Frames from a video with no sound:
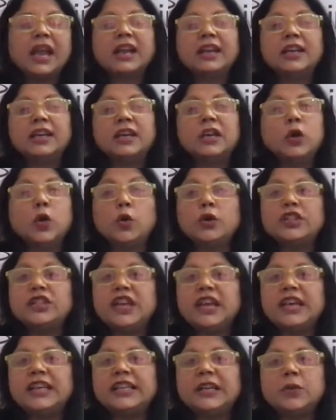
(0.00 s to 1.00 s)

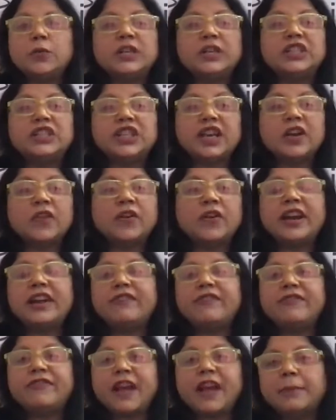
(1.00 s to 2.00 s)
Negotiating with children
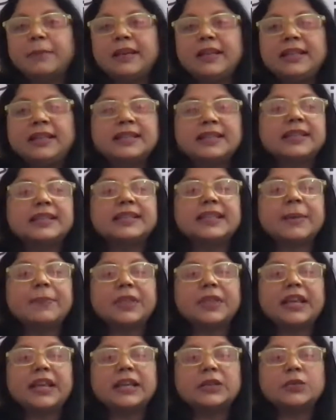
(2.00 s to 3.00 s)
and family. This is
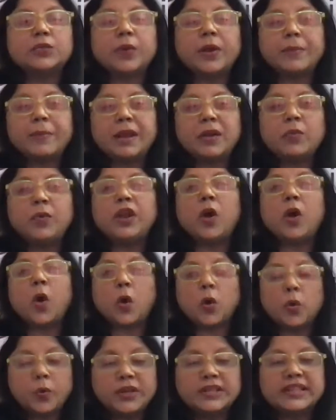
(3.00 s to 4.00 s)
something as women we
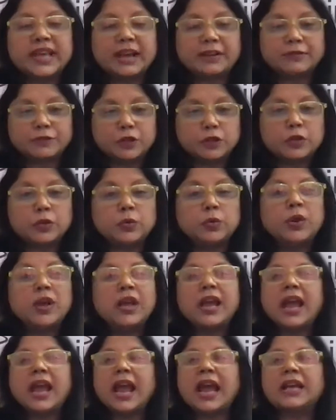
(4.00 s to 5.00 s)
always have to do
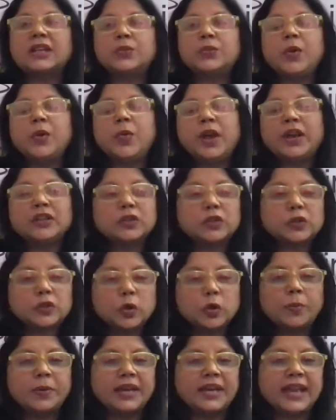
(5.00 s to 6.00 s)
as we wear so
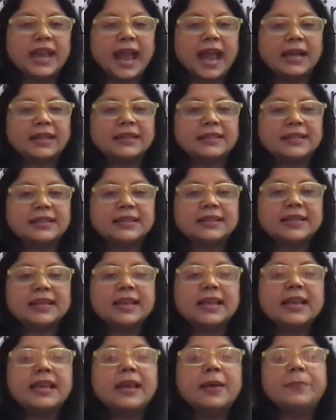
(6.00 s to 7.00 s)
many hats.
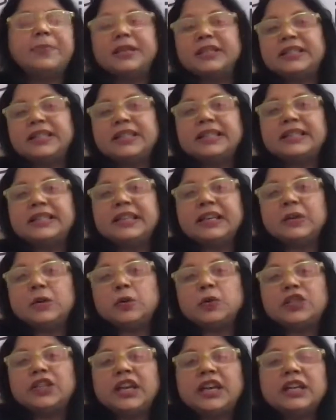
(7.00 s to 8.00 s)
Business
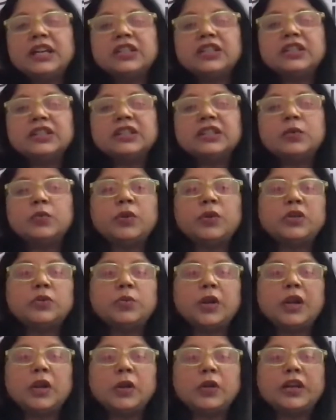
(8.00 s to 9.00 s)
negotiations in which we
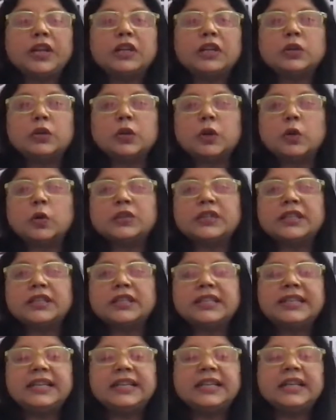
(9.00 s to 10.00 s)
are looking to close a
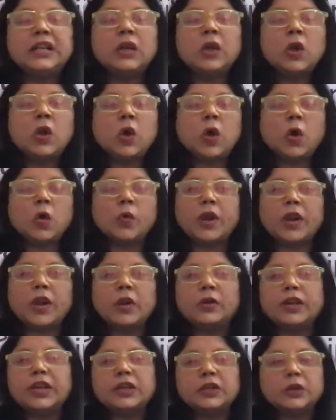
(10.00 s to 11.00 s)
deal or we're
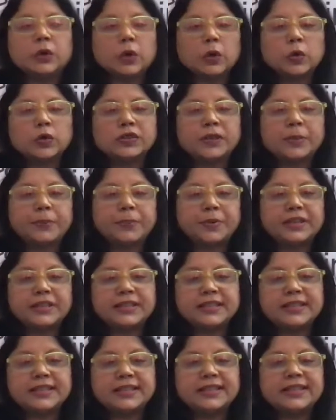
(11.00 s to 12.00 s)
looking to close a
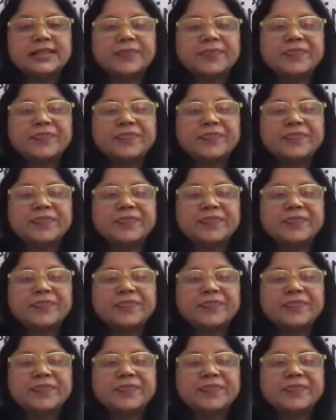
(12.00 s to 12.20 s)
purchase.